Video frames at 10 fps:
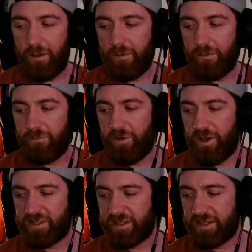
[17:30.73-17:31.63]

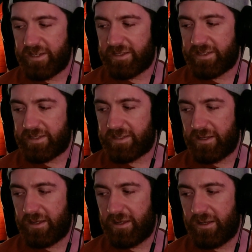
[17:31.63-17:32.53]
versus
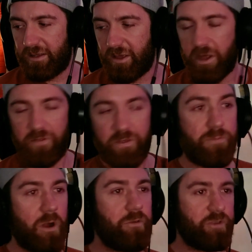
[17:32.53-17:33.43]
the
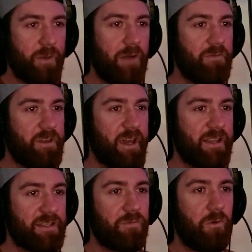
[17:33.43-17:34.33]
approach I'm
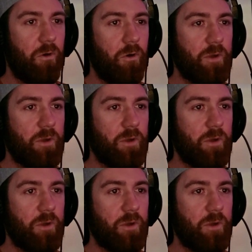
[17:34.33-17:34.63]
advocating for,